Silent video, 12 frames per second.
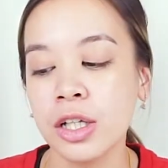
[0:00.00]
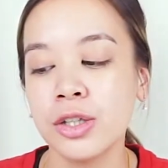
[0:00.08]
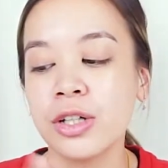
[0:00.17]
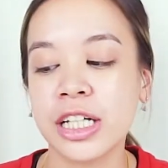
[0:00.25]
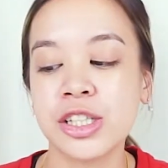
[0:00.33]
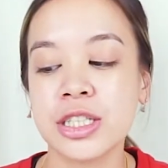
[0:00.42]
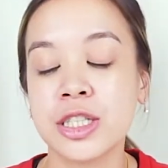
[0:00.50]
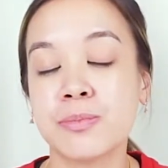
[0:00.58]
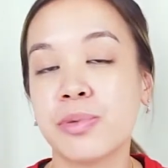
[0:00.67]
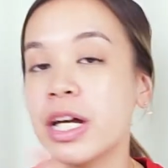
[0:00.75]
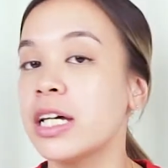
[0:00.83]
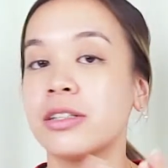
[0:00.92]
You can just
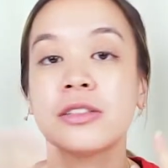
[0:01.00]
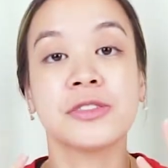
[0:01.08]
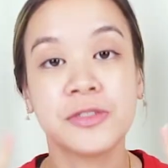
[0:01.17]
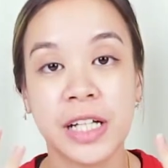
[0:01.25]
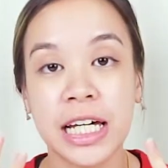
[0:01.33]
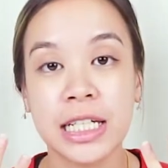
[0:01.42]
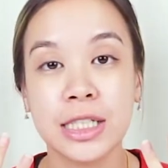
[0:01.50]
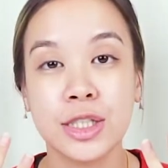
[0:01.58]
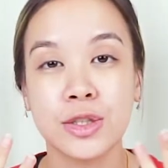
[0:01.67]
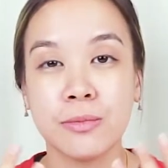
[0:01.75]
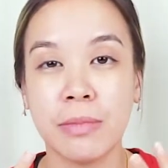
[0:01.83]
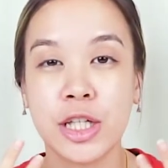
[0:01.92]
spray it on your face
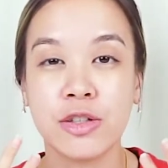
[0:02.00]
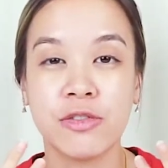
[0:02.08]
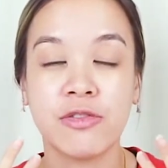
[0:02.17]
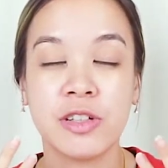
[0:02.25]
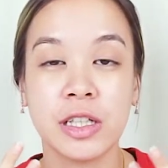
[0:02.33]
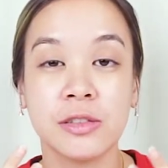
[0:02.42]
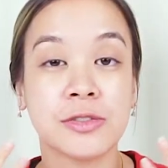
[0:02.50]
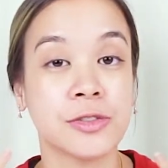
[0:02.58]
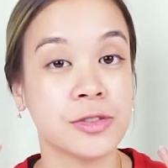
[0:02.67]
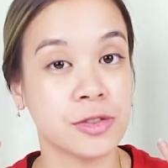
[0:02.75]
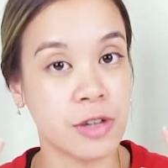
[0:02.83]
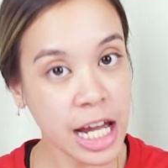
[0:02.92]
to make you feel
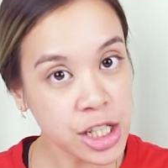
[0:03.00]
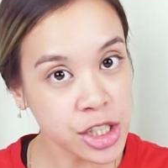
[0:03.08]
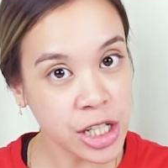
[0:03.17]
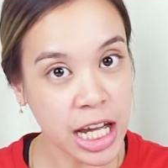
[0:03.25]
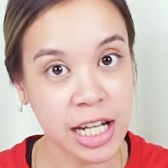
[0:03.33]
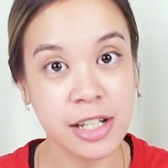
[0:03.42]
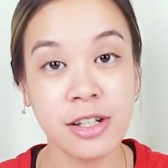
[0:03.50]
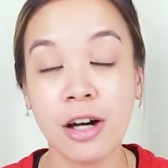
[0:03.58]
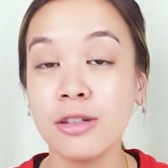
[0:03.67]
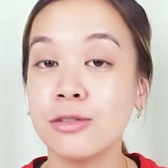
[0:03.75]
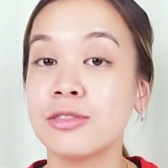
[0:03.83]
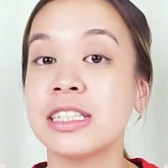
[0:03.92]
fresh, and
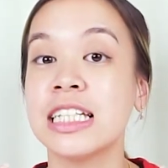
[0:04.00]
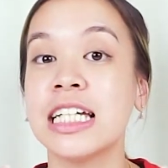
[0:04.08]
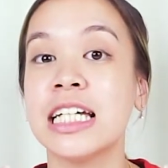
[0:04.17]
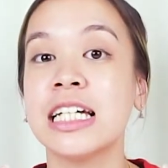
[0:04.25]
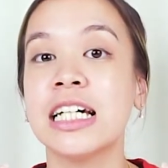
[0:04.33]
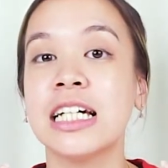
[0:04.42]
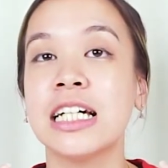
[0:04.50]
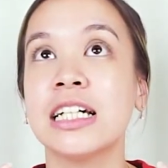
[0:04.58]
not only